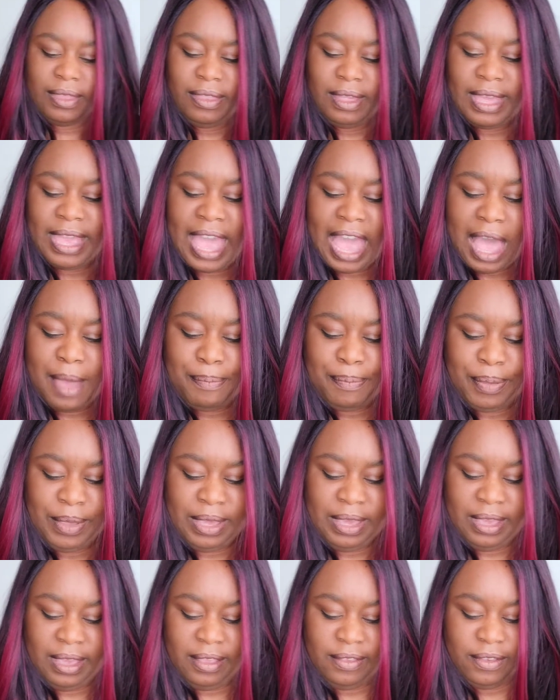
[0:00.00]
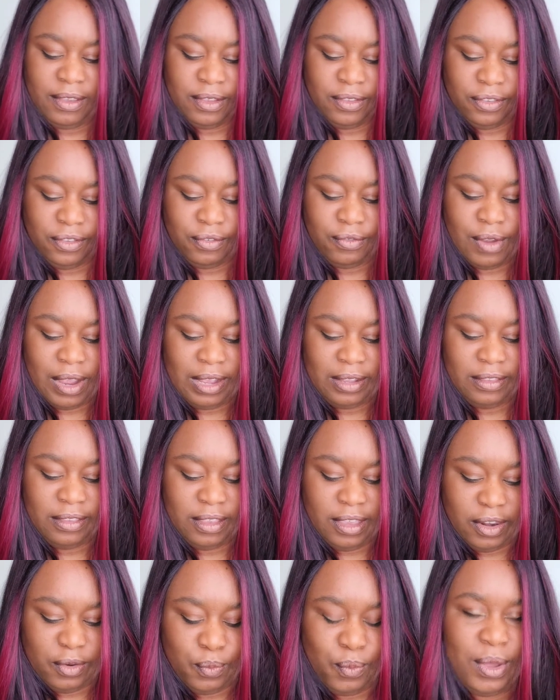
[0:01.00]
The cap is
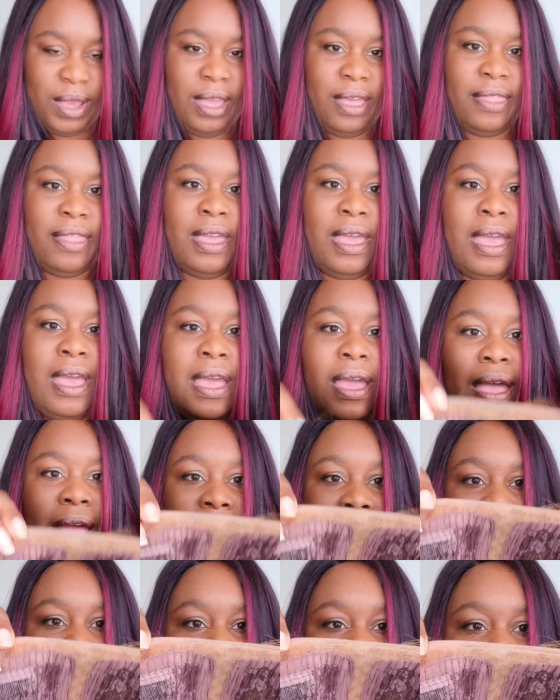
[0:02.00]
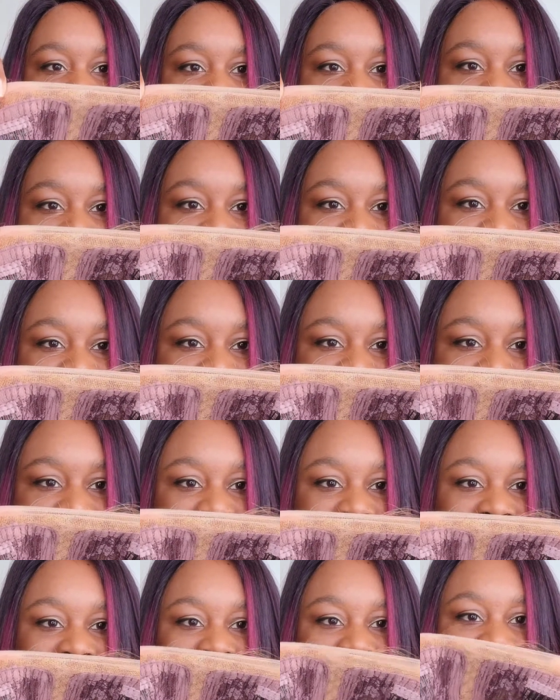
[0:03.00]
constructed with a lace
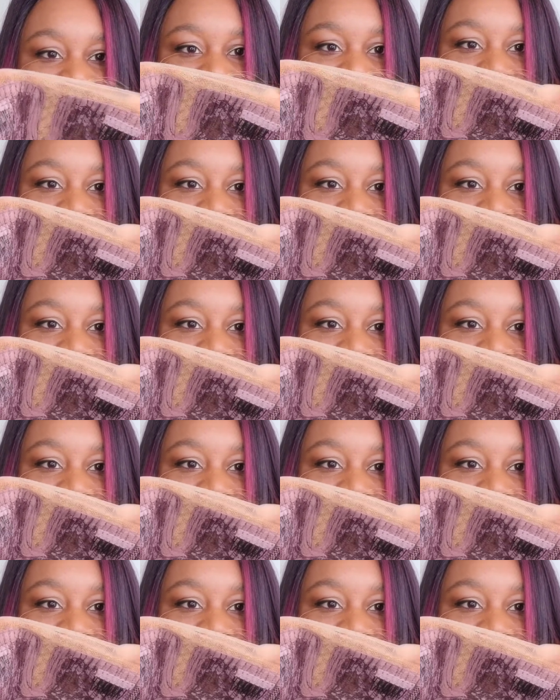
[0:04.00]
front